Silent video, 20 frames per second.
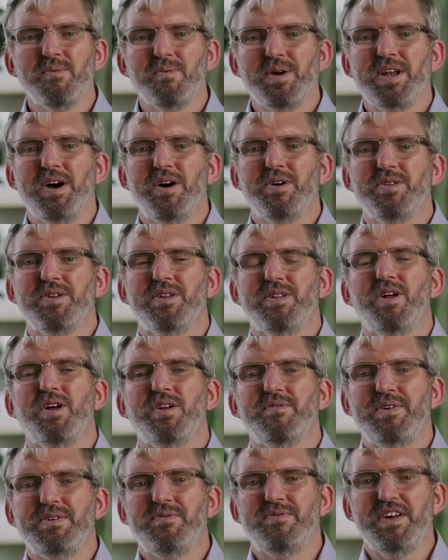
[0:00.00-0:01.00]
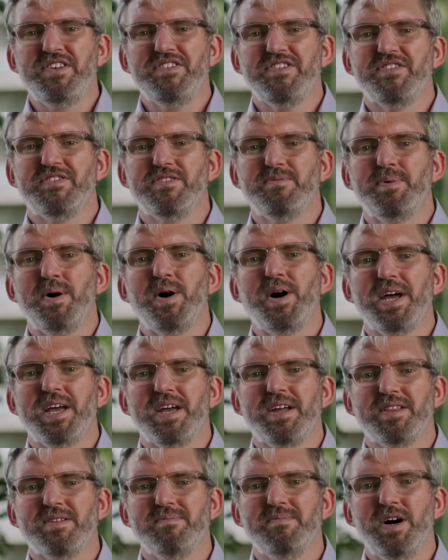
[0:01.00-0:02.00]
we know that a lot of investors are buying
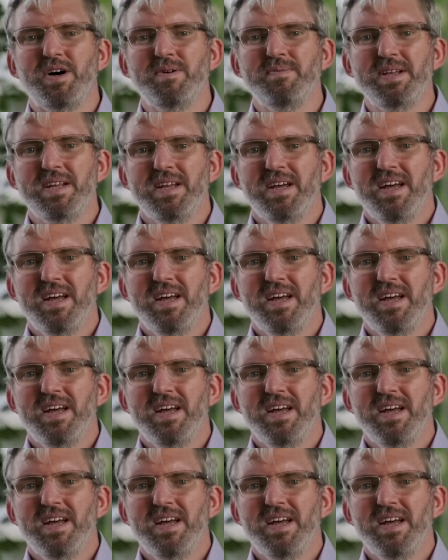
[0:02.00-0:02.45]
at the moment,